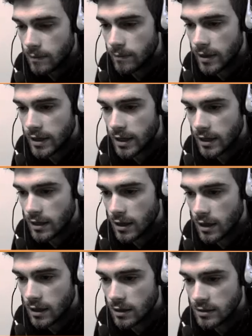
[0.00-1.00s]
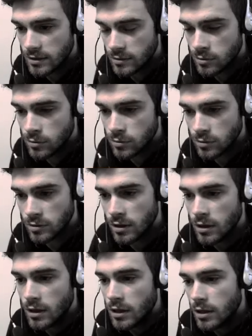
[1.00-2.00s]
making these tools.
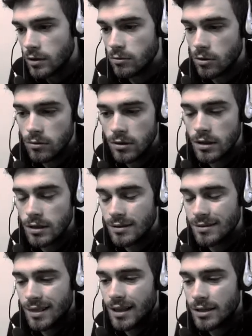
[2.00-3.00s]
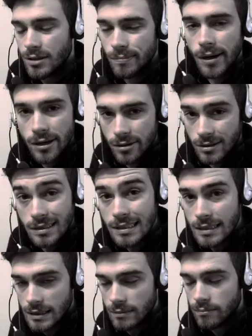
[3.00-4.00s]
Not only like you might not
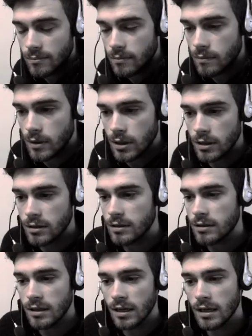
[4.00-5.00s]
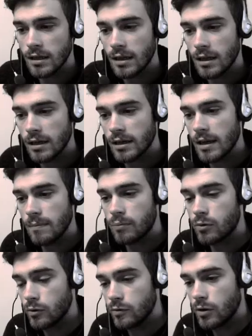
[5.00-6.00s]
need them, but they like
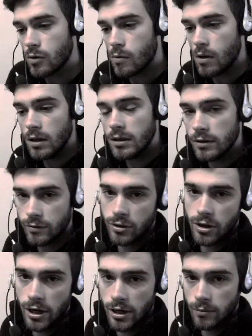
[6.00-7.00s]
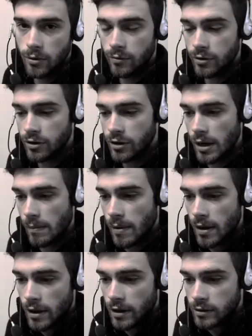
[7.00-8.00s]
improve the quality of your item over time.
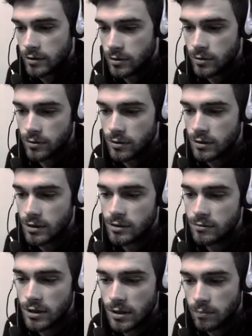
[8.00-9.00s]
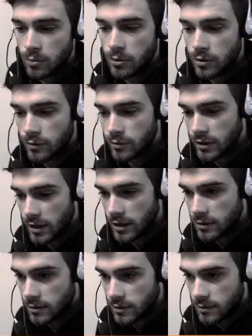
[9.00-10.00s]
So it's quite important for
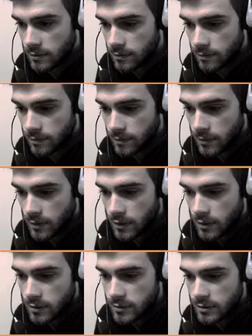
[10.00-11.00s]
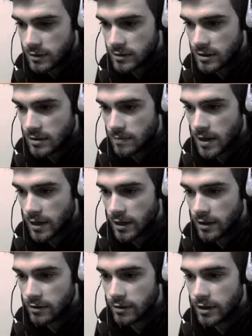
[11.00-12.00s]
that. So let's head back
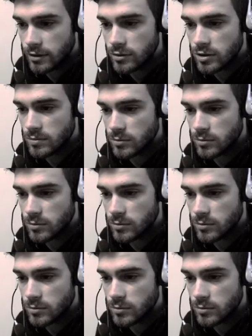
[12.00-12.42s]
here and do some